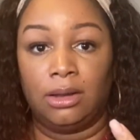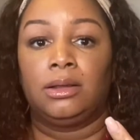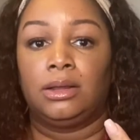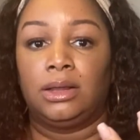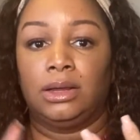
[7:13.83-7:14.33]

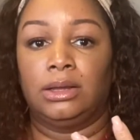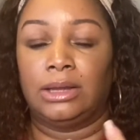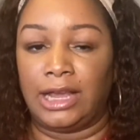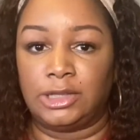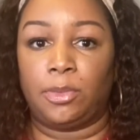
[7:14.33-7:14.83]
the
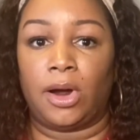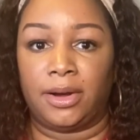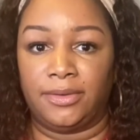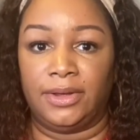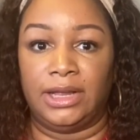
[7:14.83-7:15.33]
lace part
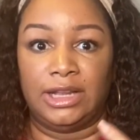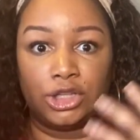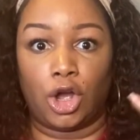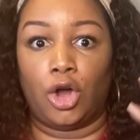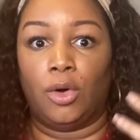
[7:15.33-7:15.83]
of it. It's
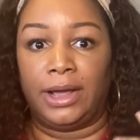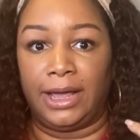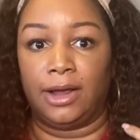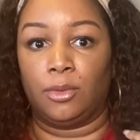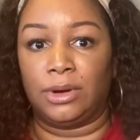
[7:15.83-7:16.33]
all
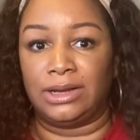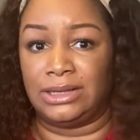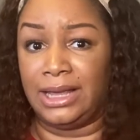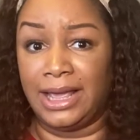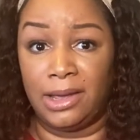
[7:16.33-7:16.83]
hair. Whereas
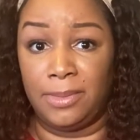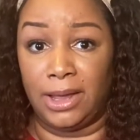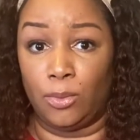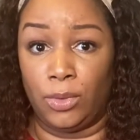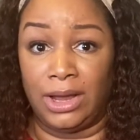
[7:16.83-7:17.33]
the
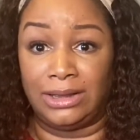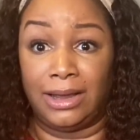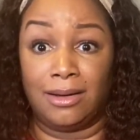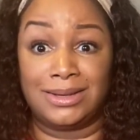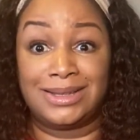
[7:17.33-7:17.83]
headband wig, they
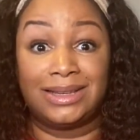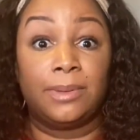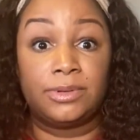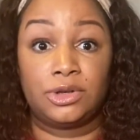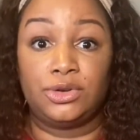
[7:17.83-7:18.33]
are
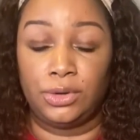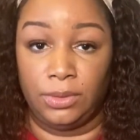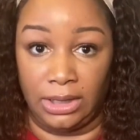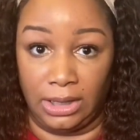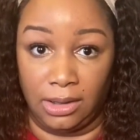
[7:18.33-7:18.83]

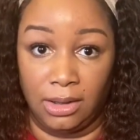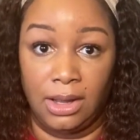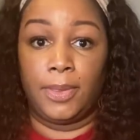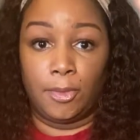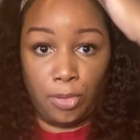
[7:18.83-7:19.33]
substituting
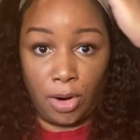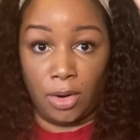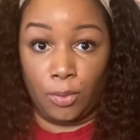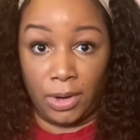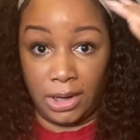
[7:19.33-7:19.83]
the
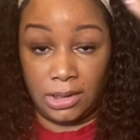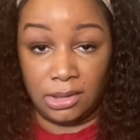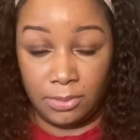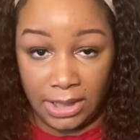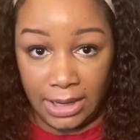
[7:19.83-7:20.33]
part where it
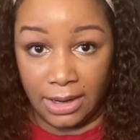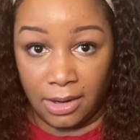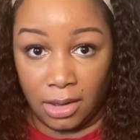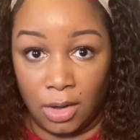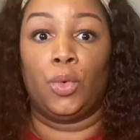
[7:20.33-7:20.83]
could be
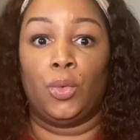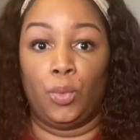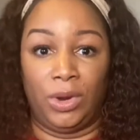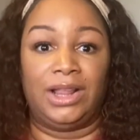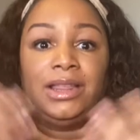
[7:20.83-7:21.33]
hair
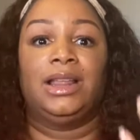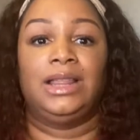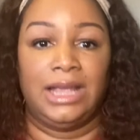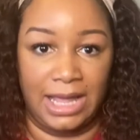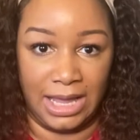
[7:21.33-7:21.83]
with
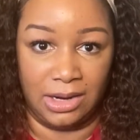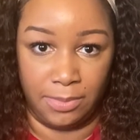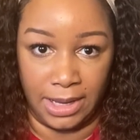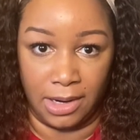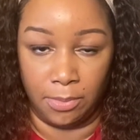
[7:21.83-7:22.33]
the
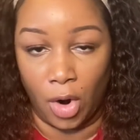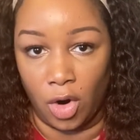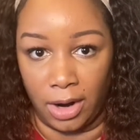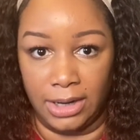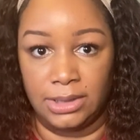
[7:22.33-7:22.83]
headband
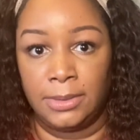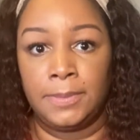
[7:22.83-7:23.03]
part.